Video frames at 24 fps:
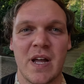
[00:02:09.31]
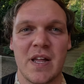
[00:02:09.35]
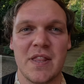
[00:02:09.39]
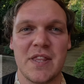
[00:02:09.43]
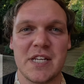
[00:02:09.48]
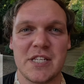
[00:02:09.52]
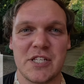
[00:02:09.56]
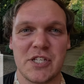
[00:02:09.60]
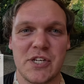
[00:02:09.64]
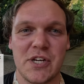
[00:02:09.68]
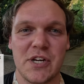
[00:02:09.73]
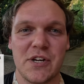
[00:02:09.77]

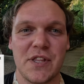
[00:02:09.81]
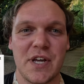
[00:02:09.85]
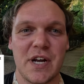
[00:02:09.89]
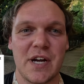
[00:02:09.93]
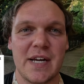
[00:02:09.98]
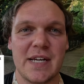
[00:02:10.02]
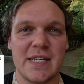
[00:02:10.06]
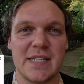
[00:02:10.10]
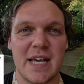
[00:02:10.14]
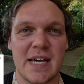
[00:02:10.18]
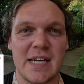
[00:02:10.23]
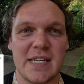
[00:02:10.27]
This year there
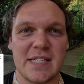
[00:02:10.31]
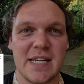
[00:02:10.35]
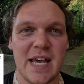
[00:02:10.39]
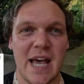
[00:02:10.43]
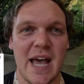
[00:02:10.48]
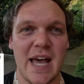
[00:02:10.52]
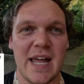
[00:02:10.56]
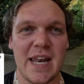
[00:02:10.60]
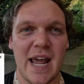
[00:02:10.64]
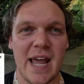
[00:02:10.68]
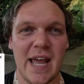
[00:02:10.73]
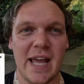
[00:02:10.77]
is a
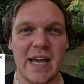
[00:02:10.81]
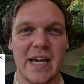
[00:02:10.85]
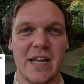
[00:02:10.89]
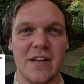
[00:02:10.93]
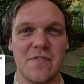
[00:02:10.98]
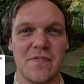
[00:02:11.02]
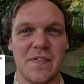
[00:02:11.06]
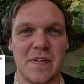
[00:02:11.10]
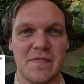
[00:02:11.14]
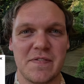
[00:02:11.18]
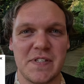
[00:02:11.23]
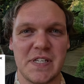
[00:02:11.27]
10
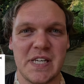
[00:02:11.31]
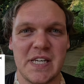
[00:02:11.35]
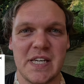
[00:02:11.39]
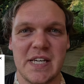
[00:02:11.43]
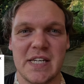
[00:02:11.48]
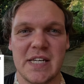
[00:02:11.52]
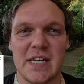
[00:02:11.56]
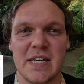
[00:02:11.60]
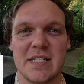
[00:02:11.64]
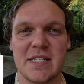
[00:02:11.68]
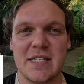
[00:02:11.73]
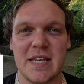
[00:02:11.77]
and
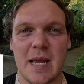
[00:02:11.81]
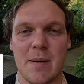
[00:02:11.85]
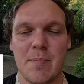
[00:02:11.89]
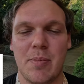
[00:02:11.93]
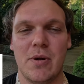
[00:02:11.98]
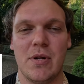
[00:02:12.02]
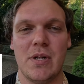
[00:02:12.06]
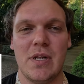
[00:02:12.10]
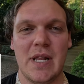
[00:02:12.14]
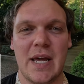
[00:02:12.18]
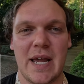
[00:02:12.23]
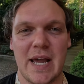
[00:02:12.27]
15
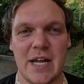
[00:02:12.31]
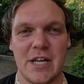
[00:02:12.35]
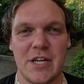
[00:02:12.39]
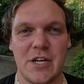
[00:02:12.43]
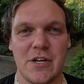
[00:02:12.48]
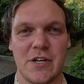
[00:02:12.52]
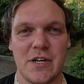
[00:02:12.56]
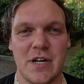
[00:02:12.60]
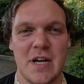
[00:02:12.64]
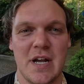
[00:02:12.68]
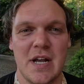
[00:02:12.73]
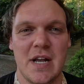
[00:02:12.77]
sample
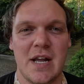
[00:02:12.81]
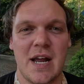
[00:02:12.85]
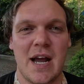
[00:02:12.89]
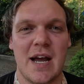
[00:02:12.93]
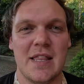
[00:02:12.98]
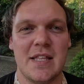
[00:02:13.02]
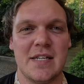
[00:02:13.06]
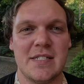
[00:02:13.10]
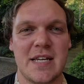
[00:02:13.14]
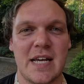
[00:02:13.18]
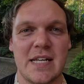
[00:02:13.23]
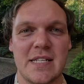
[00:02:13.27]
lanyard.
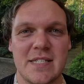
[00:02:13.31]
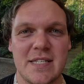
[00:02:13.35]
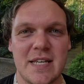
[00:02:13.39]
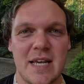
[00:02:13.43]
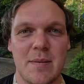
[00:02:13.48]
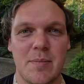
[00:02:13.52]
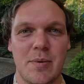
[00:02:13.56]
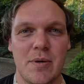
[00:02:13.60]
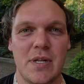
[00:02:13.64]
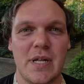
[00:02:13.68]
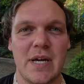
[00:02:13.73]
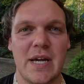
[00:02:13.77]
The 10
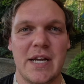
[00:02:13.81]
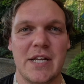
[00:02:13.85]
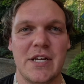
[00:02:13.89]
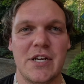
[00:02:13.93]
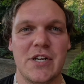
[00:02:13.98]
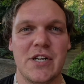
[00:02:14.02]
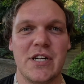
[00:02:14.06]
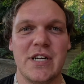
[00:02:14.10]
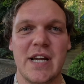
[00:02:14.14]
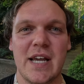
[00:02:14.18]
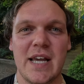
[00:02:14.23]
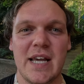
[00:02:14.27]
sample
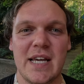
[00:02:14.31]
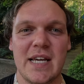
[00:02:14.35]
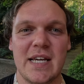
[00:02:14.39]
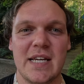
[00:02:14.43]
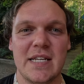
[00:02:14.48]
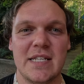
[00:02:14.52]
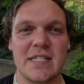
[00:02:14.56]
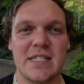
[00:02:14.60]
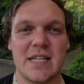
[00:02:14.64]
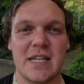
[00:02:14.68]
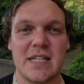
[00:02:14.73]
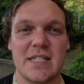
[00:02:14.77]
lanyard
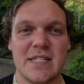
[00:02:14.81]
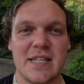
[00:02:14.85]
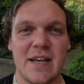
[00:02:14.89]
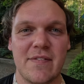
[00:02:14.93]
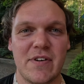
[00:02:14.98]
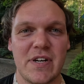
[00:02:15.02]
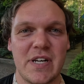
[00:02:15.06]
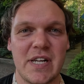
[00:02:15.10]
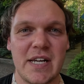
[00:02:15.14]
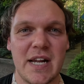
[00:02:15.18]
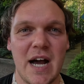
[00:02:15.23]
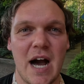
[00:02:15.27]
is
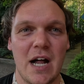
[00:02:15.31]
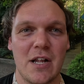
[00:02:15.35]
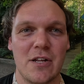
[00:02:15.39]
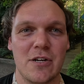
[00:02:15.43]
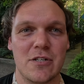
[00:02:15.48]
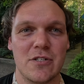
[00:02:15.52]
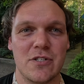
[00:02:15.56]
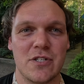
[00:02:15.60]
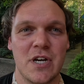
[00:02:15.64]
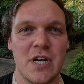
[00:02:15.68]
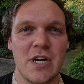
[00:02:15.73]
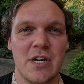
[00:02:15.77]

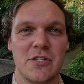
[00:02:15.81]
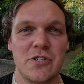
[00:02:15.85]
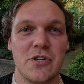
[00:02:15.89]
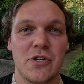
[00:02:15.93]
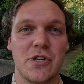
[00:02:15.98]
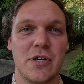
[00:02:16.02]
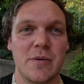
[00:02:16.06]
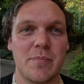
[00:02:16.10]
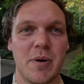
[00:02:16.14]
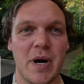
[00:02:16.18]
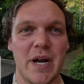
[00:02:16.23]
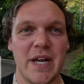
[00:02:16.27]
$70, so
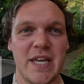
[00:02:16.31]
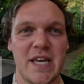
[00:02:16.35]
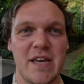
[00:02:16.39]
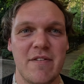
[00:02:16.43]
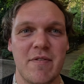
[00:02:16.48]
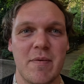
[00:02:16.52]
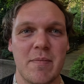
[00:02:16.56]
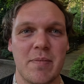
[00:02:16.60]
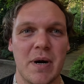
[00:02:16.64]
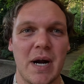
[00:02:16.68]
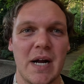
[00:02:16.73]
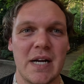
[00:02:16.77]
your
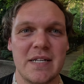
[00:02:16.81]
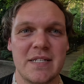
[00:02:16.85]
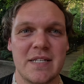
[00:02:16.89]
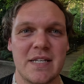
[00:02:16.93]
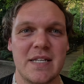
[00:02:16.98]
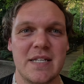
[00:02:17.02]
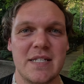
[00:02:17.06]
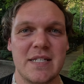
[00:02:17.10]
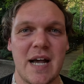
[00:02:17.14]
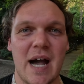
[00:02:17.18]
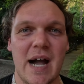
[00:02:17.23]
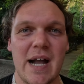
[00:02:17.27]
break-even price
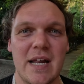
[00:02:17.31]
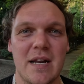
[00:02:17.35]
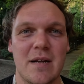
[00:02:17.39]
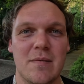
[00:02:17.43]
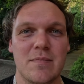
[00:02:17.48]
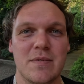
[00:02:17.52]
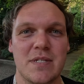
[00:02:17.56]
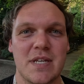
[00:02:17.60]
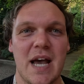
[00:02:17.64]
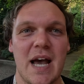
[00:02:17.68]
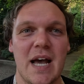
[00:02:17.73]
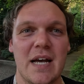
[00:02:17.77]
is
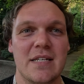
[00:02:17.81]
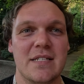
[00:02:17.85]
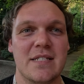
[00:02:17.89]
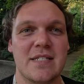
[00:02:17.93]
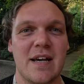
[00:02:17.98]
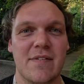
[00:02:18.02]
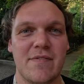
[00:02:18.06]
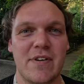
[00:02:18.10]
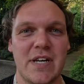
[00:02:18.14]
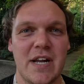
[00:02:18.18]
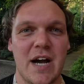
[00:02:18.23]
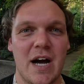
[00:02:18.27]
items at
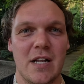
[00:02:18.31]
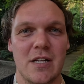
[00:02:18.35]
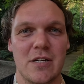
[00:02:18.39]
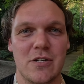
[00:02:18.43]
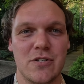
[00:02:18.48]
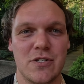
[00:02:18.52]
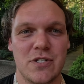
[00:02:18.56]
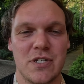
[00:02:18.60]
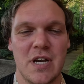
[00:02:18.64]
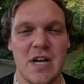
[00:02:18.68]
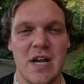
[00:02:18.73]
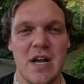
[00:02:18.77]

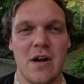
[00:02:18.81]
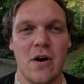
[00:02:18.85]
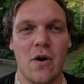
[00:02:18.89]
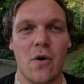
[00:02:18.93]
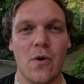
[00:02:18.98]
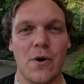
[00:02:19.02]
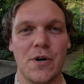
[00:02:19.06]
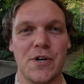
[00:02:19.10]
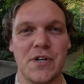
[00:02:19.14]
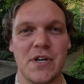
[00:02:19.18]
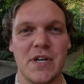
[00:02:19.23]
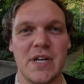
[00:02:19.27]
$7.
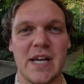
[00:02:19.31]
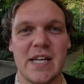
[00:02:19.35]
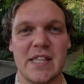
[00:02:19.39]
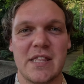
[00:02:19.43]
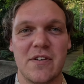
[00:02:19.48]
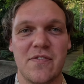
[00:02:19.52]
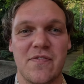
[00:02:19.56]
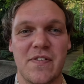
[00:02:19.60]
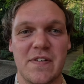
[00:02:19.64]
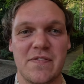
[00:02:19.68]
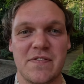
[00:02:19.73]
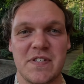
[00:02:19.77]
Or you can get
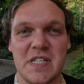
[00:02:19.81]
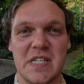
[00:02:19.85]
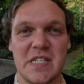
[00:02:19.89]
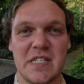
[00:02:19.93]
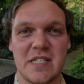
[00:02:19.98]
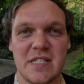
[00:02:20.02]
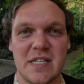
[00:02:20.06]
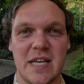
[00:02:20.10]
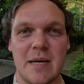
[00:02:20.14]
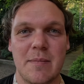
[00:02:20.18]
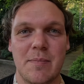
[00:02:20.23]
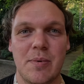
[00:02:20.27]
the 15
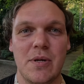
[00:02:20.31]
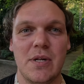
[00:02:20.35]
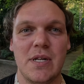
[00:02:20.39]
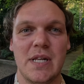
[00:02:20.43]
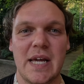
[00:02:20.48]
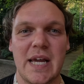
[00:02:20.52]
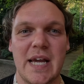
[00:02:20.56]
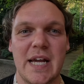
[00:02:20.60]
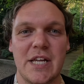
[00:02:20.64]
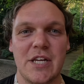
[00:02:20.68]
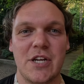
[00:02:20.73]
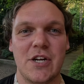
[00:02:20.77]
sample
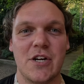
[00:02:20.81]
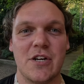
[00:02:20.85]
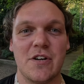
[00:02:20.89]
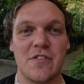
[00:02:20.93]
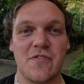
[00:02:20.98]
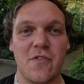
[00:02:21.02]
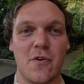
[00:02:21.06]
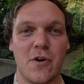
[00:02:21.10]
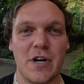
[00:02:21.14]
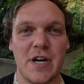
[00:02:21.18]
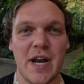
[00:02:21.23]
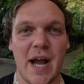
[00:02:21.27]
lanyard
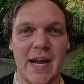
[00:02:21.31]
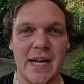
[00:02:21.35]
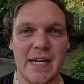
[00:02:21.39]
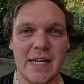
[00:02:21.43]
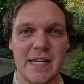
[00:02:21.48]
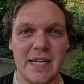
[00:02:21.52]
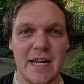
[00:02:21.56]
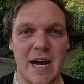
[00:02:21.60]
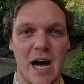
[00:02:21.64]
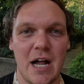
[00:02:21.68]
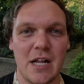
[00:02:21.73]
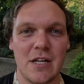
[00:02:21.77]
for
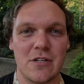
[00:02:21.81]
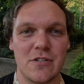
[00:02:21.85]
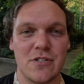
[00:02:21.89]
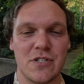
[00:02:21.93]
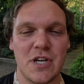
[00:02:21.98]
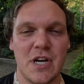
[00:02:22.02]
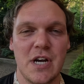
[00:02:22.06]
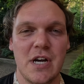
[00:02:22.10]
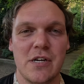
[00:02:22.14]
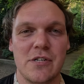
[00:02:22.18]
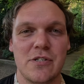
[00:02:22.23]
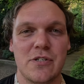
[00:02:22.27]

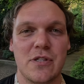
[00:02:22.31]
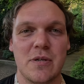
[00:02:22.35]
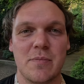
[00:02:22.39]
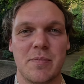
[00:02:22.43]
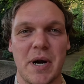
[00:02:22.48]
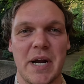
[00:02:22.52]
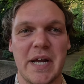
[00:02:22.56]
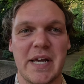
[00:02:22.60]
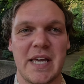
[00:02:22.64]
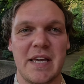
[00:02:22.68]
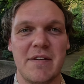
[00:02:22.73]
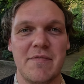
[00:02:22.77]
$90, so the
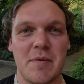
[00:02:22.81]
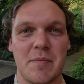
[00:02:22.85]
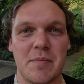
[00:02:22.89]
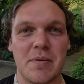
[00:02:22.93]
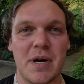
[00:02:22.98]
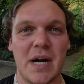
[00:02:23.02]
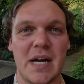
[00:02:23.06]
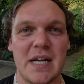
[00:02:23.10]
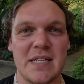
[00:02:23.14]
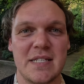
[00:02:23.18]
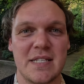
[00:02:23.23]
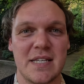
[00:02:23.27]
break-even
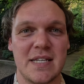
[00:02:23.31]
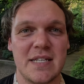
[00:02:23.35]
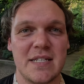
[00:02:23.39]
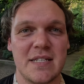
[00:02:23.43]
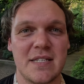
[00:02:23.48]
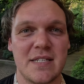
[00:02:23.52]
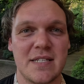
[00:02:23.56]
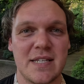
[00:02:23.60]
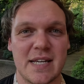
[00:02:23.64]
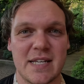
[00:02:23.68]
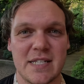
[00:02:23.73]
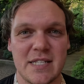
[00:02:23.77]
price is
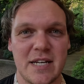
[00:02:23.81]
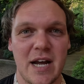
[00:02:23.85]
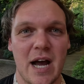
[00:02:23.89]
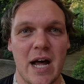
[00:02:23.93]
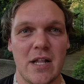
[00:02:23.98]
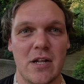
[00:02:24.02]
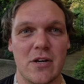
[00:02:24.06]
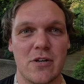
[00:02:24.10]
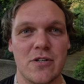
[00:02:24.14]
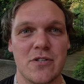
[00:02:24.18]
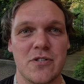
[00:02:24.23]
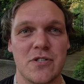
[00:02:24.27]

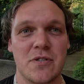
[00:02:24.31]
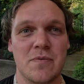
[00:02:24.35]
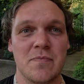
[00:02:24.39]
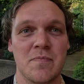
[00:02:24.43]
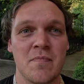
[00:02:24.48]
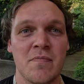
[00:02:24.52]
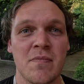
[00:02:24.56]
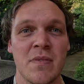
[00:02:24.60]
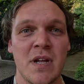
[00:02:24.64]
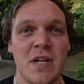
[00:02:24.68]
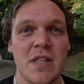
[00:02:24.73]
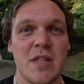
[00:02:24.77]

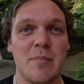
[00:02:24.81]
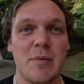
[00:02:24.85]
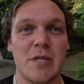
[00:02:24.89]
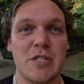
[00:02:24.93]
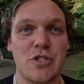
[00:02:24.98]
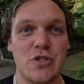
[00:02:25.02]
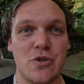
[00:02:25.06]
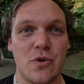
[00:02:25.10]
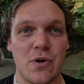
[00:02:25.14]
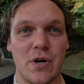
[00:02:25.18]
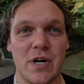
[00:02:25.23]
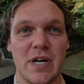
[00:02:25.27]
$6. The
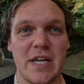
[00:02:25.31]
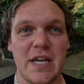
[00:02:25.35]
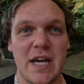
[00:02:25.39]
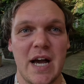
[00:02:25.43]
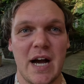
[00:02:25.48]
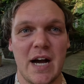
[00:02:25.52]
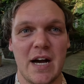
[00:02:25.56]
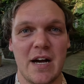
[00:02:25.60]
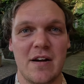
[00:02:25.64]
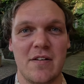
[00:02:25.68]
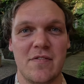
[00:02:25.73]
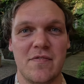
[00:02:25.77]
majority
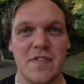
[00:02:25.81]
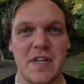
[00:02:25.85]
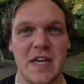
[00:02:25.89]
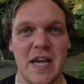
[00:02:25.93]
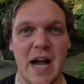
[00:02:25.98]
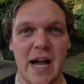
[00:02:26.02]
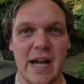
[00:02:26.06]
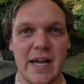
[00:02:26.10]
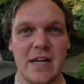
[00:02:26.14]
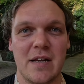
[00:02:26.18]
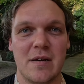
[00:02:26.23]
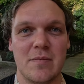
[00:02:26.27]
of the
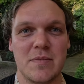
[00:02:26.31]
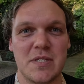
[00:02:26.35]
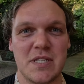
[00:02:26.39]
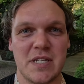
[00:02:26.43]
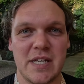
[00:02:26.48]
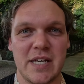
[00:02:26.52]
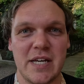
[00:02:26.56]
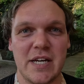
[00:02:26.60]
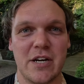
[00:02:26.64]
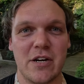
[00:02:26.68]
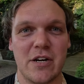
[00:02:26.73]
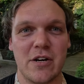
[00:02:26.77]
items
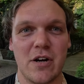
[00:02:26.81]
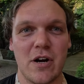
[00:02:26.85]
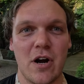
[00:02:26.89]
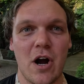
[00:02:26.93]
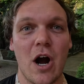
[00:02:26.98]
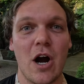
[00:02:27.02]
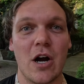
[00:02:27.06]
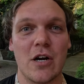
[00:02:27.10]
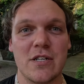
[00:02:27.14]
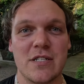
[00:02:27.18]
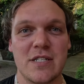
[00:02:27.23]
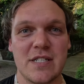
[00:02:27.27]
here
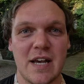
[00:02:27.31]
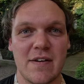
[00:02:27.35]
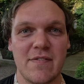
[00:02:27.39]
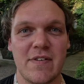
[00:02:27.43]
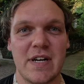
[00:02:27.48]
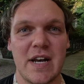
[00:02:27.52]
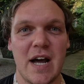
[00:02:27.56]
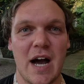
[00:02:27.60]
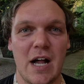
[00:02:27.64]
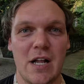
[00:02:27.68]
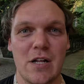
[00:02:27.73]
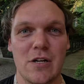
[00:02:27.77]
are
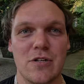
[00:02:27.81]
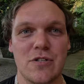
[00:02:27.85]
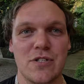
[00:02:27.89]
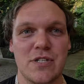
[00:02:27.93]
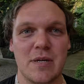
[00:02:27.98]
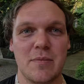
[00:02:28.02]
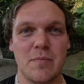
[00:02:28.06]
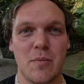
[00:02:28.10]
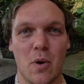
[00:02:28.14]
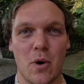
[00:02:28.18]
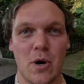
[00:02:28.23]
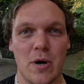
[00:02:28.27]
$7
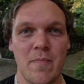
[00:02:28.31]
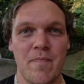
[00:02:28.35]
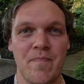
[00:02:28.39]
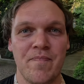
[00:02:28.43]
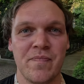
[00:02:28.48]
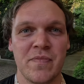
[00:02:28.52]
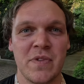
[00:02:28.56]
and more.